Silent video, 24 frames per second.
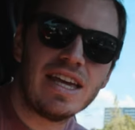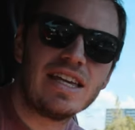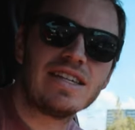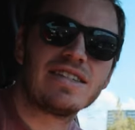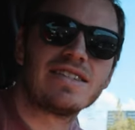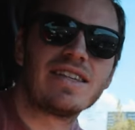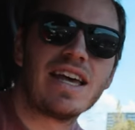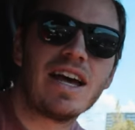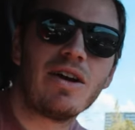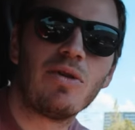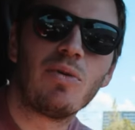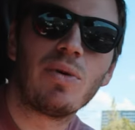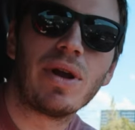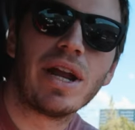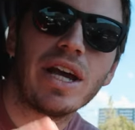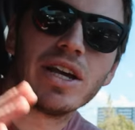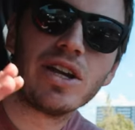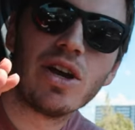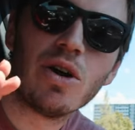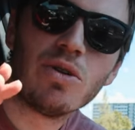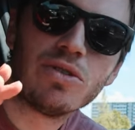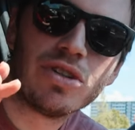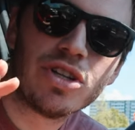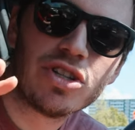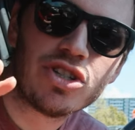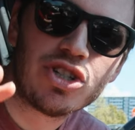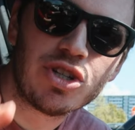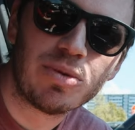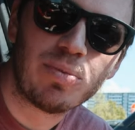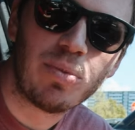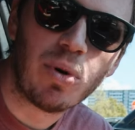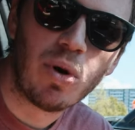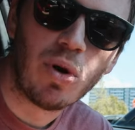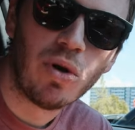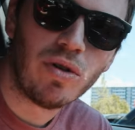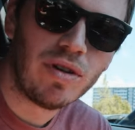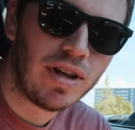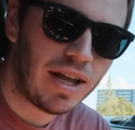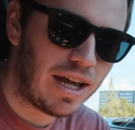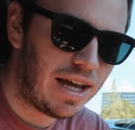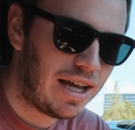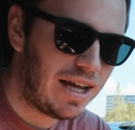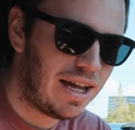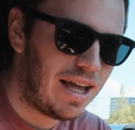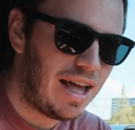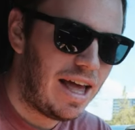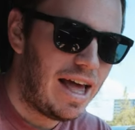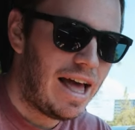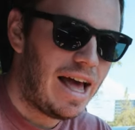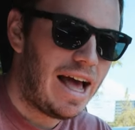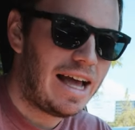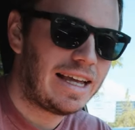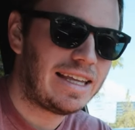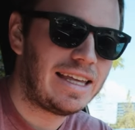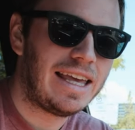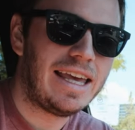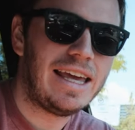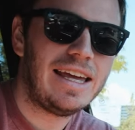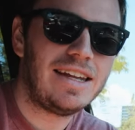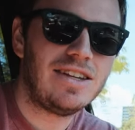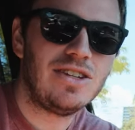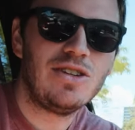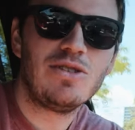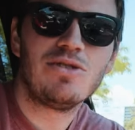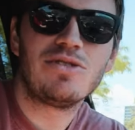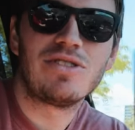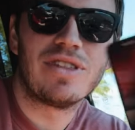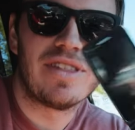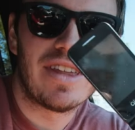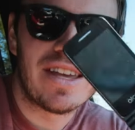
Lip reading: is that when I go to Chipotle, I can't use